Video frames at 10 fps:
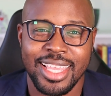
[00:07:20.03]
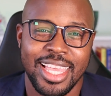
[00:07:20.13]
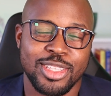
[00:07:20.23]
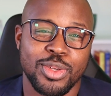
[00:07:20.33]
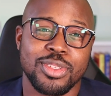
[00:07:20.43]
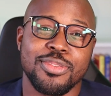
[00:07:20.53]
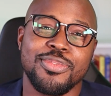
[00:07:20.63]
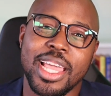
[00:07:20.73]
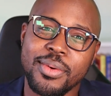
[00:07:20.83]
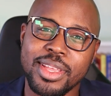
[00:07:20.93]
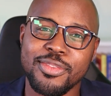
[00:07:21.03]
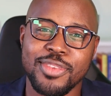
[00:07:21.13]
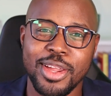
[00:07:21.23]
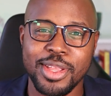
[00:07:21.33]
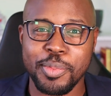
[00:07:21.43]
And so it's very,
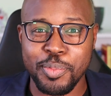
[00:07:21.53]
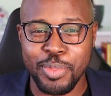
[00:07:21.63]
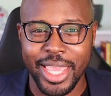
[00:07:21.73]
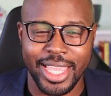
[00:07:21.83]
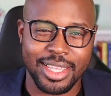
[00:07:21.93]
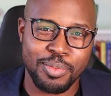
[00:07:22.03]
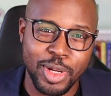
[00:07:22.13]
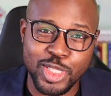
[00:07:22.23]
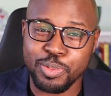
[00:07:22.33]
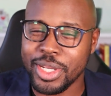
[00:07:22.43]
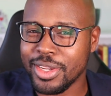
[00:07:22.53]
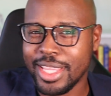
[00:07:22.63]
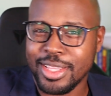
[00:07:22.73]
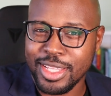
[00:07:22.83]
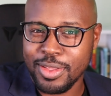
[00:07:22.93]
very big, much bigger
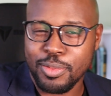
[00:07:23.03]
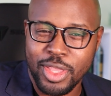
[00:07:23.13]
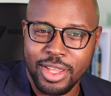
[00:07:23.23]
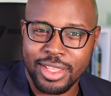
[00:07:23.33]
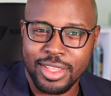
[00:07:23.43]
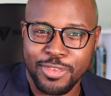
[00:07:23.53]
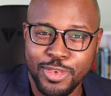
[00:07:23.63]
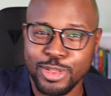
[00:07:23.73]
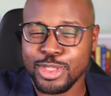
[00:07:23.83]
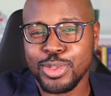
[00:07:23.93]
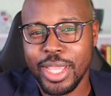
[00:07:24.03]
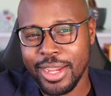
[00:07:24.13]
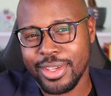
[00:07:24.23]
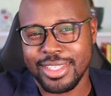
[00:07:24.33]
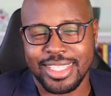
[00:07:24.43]
than the first two
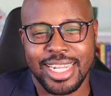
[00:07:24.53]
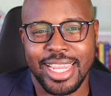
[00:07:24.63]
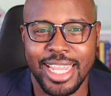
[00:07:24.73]
areas that I